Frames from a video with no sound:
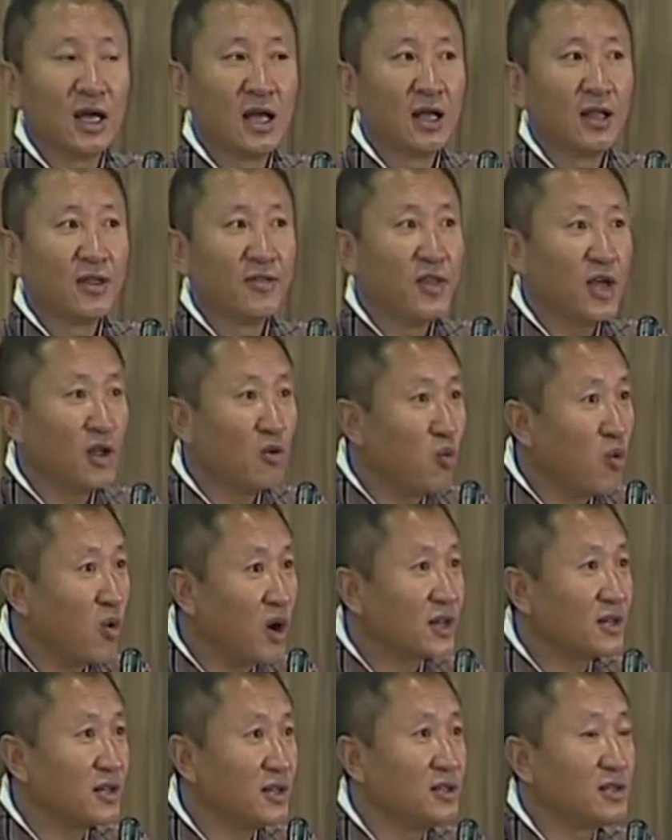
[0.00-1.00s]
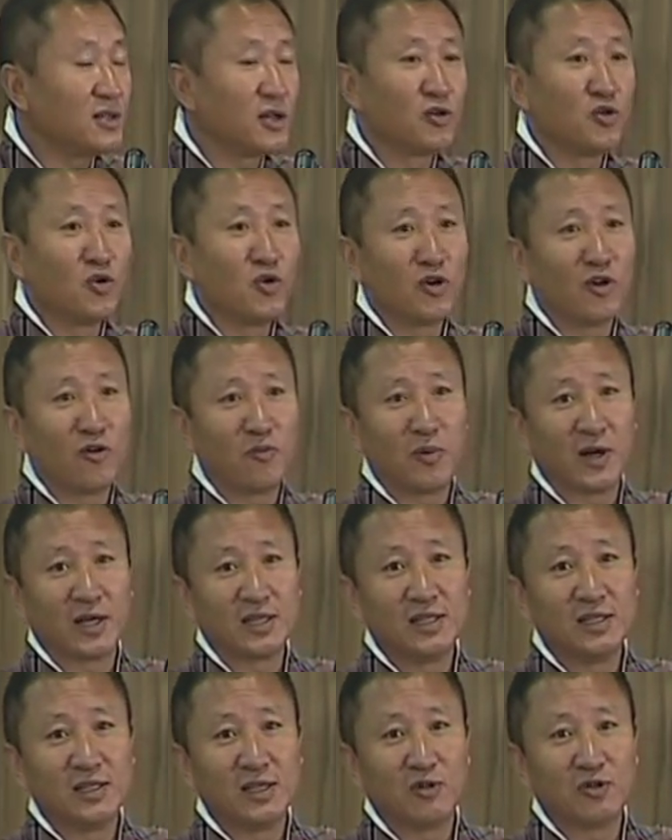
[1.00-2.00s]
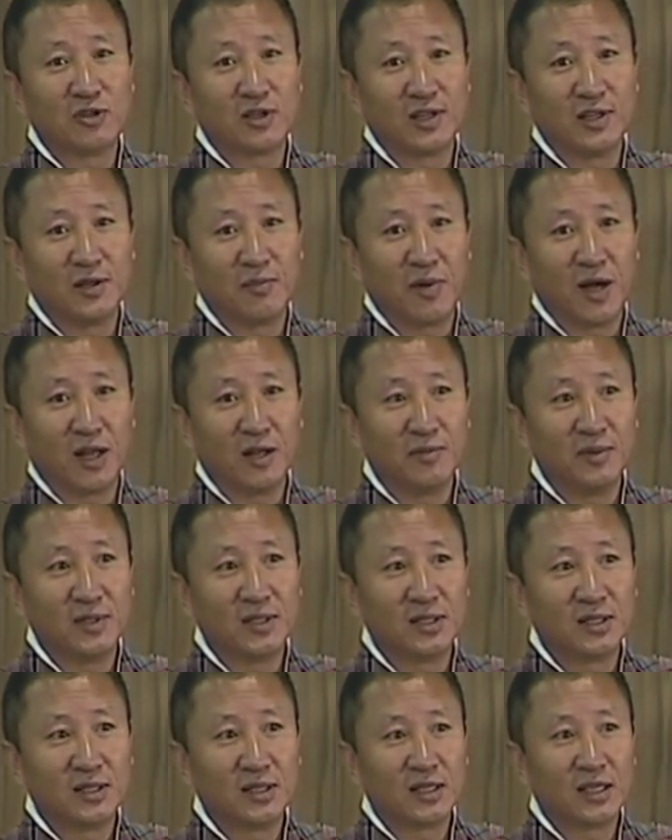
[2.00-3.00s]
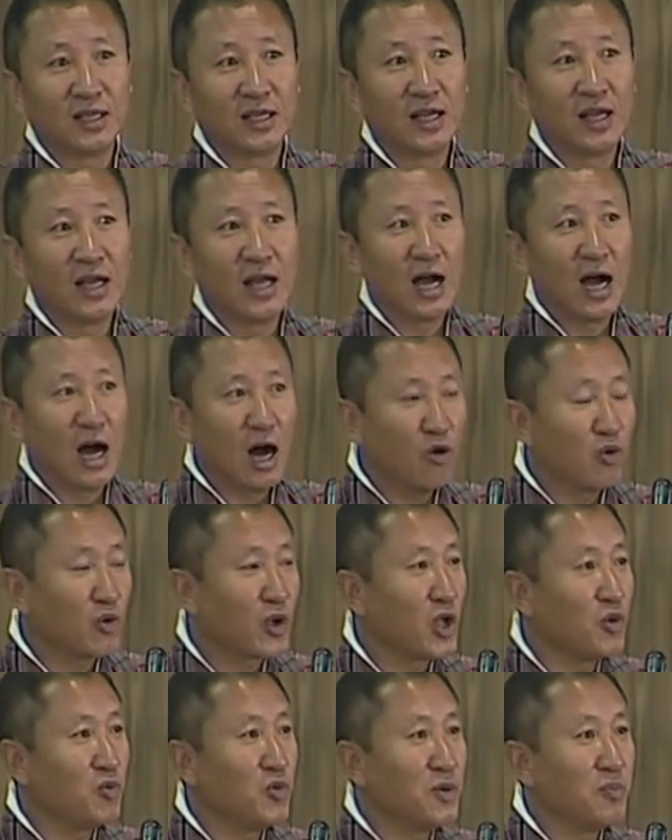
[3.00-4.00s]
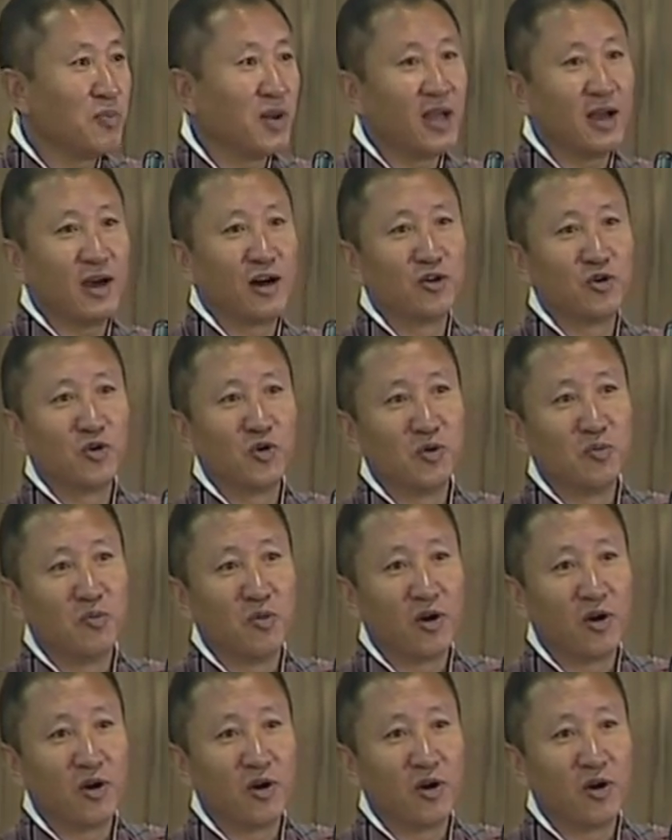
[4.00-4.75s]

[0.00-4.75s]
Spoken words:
Then what is the role of parties outside the parliament? How can we play our role more